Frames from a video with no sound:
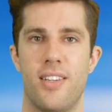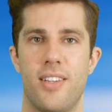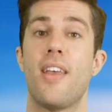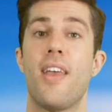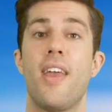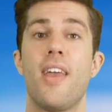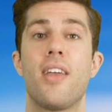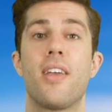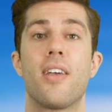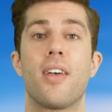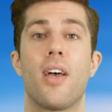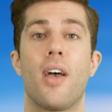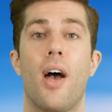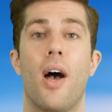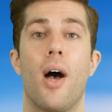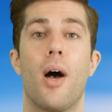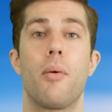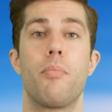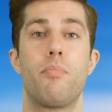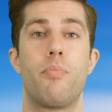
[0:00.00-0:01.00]
Take
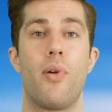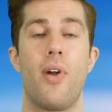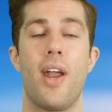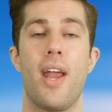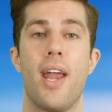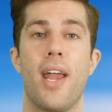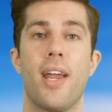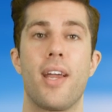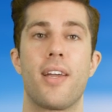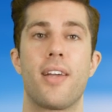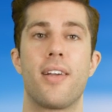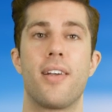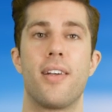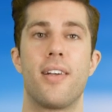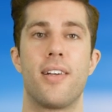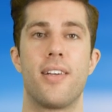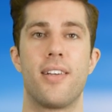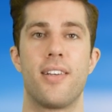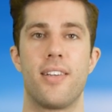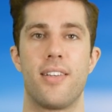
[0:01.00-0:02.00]
a break.
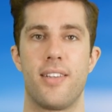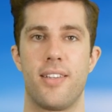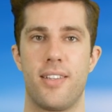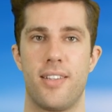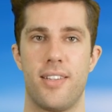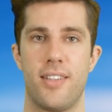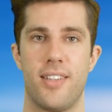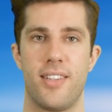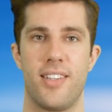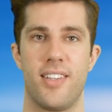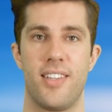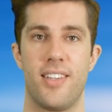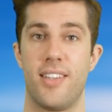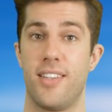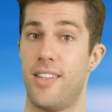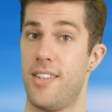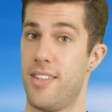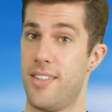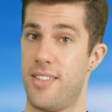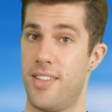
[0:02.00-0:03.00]

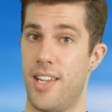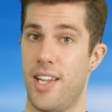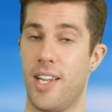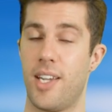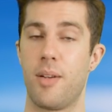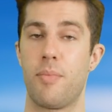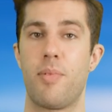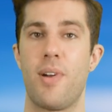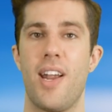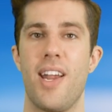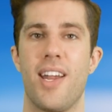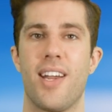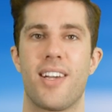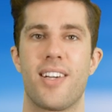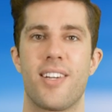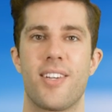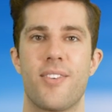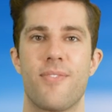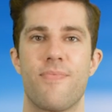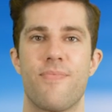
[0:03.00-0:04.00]
Take a
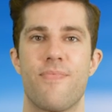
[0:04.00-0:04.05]
break.